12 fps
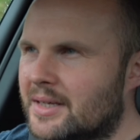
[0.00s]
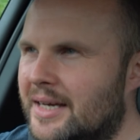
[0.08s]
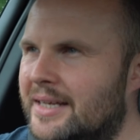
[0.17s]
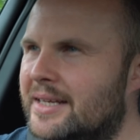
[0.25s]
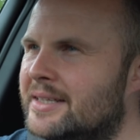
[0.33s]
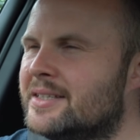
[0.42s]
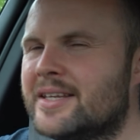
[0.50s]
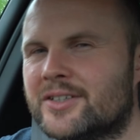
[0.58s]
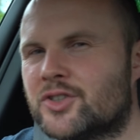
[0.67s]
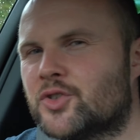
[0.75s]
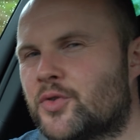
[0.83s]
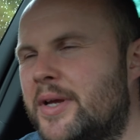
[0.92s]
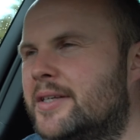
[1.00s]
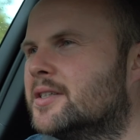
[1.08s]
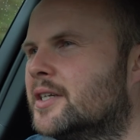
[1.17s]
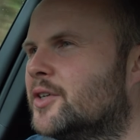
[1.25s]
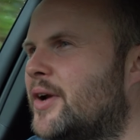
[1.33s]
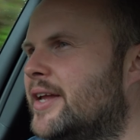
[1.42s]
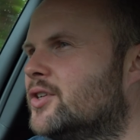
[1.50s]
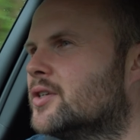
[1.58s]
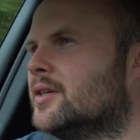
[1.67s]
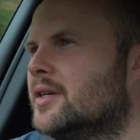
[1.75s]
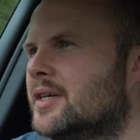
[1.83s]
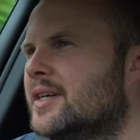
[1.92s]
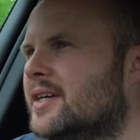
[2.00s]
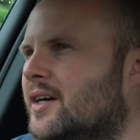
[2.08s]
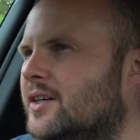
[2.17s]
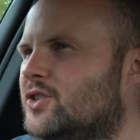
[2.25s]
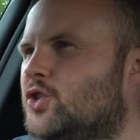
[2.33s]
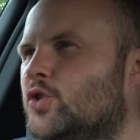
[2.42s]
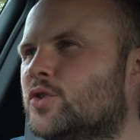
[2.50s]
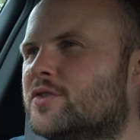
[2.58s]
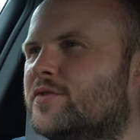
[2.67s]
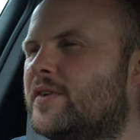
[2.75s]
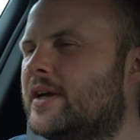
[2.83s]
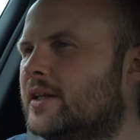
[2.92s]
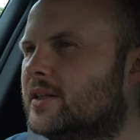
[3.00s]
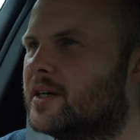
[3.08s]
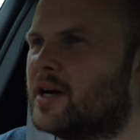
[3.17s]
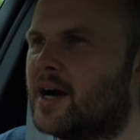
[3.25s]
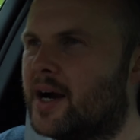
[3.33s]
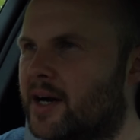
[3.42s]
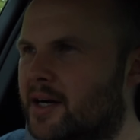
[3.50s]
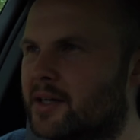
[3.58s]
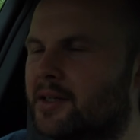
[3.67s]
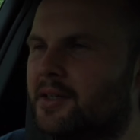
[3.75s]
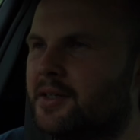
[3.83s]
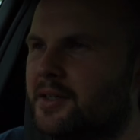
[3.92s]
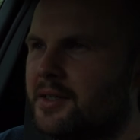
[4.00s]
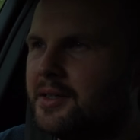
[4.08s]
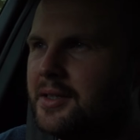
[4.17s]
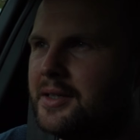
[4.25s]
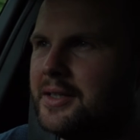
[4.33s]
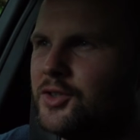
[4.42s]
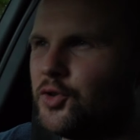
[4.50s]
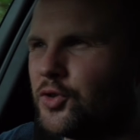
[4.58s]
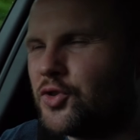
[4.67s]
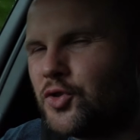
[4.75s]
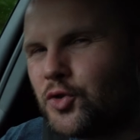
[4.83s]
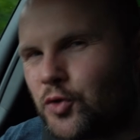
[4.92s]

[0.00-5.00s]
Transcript: And in this three cylinder engine, I just feel the car, it just